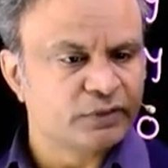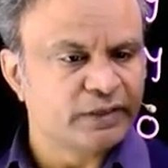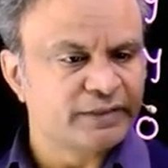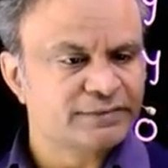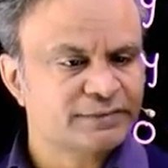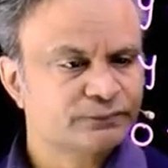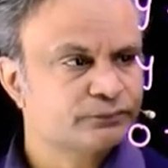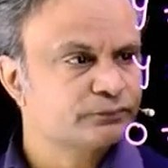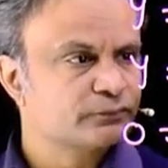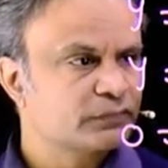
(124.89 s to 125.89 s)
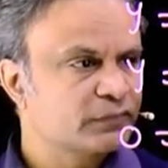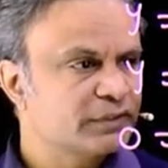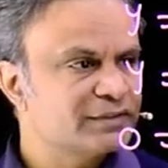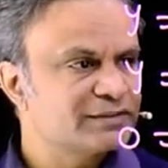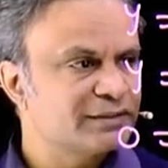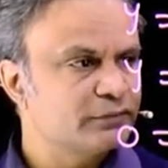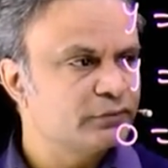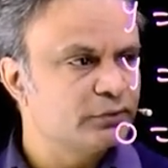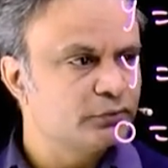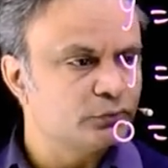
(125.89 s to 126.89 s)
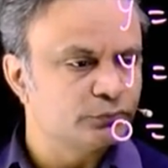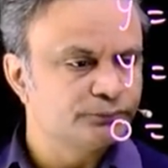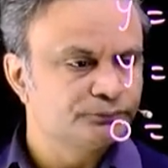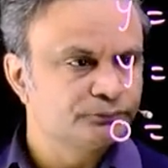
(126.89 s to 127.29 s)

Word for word: x is equal to